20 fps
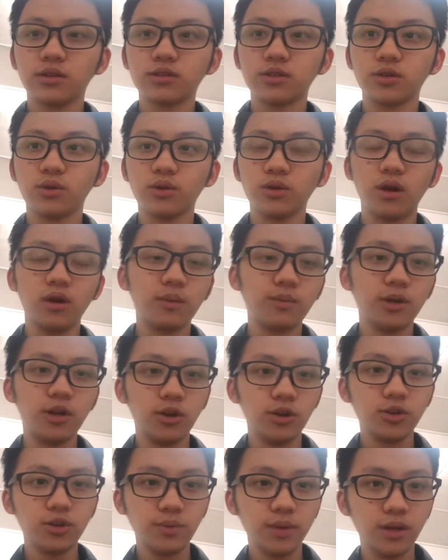
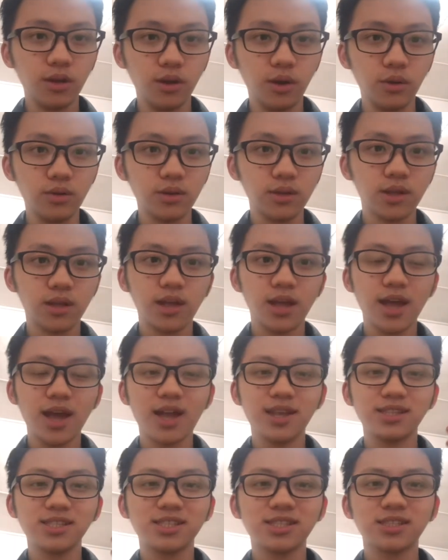learn to be alone
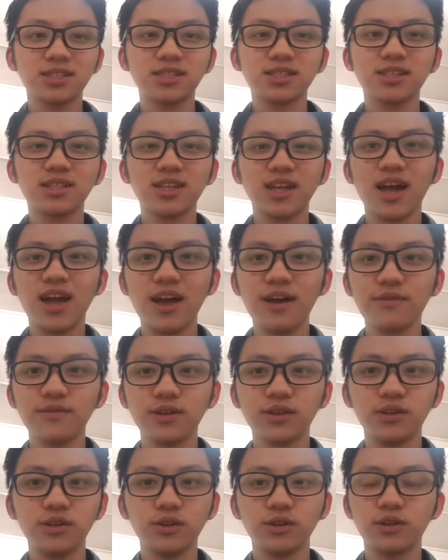and
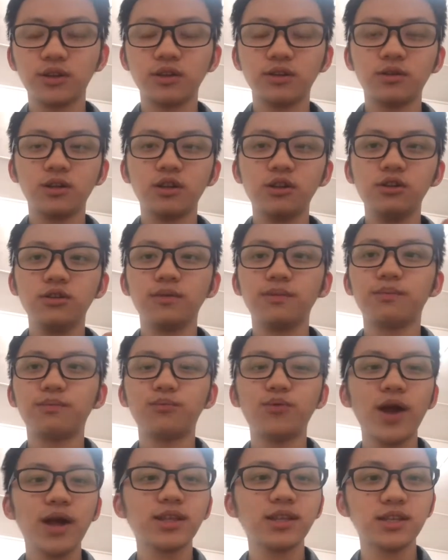have
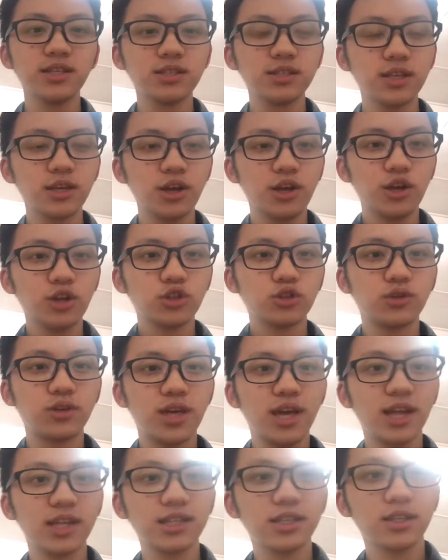practice
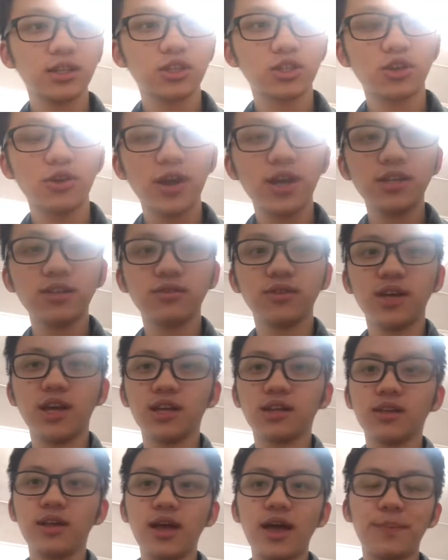train to
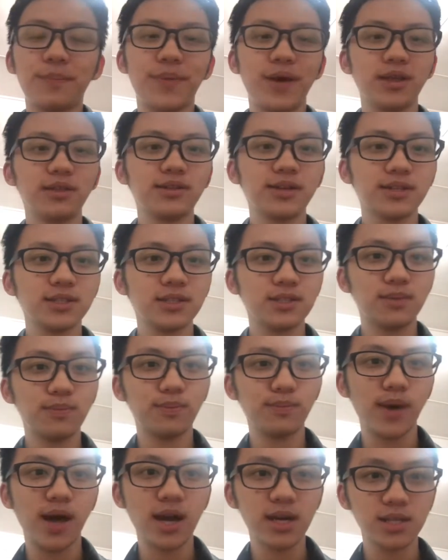get abundance
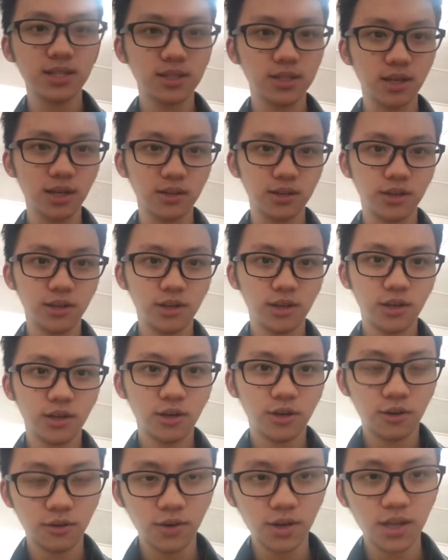mindset.
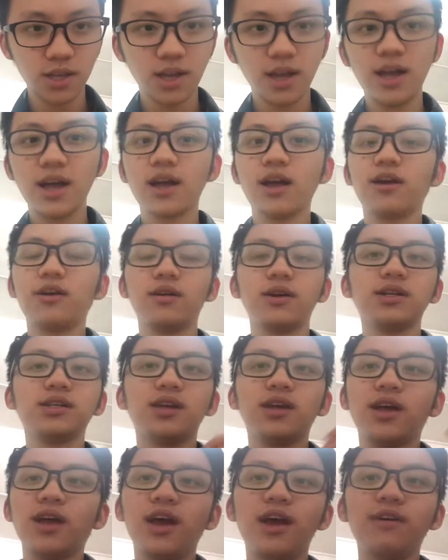Right? Alright,
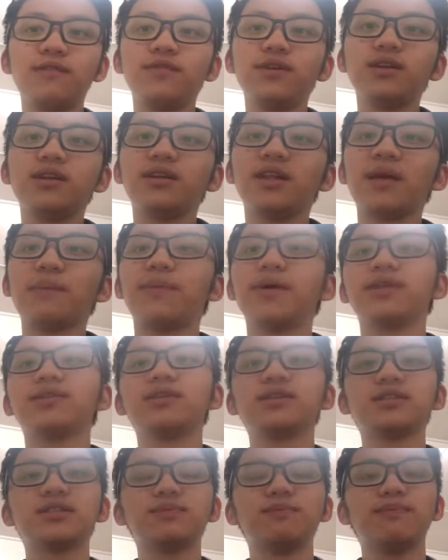having an
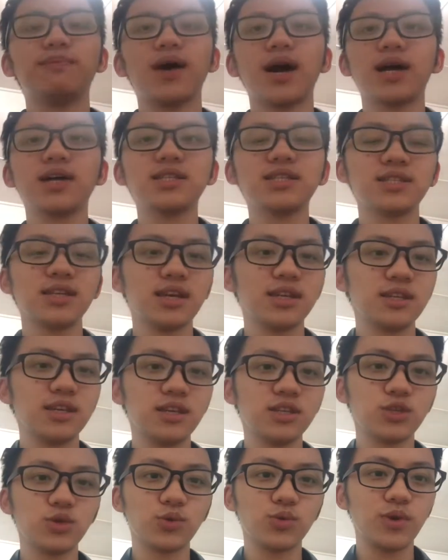abundance mindset
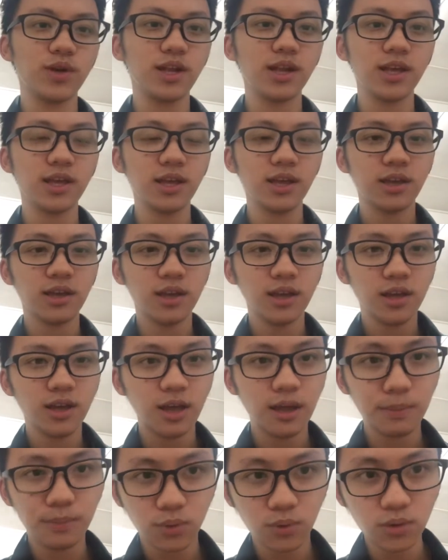is really
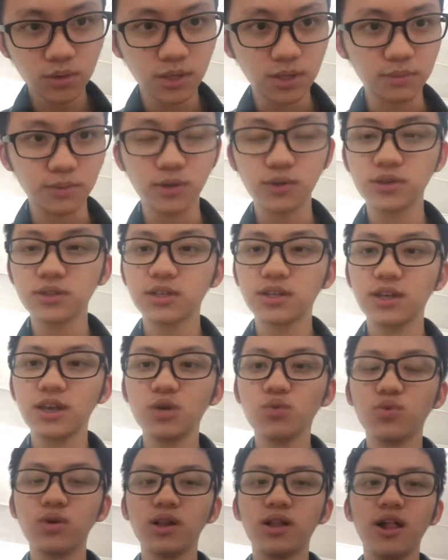important because
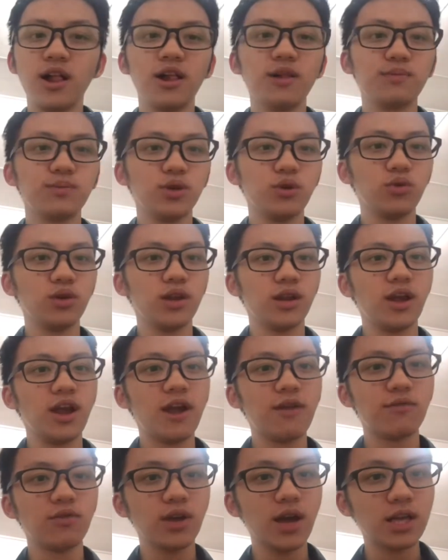it will help you in
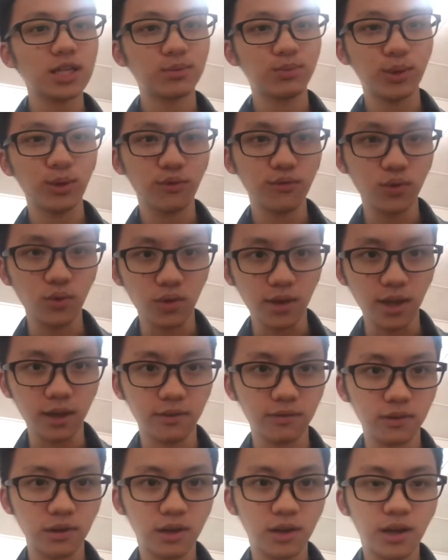every aspect of your life.